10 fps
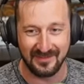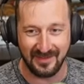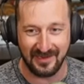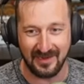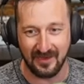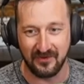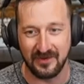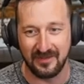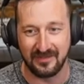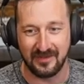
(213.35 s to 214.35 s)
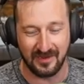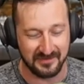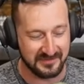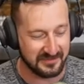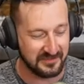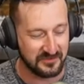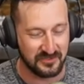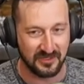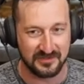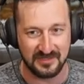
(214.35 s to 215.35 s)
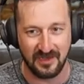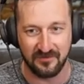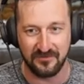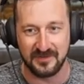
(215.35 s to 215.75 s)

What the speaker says: laid out in the Constitution itself.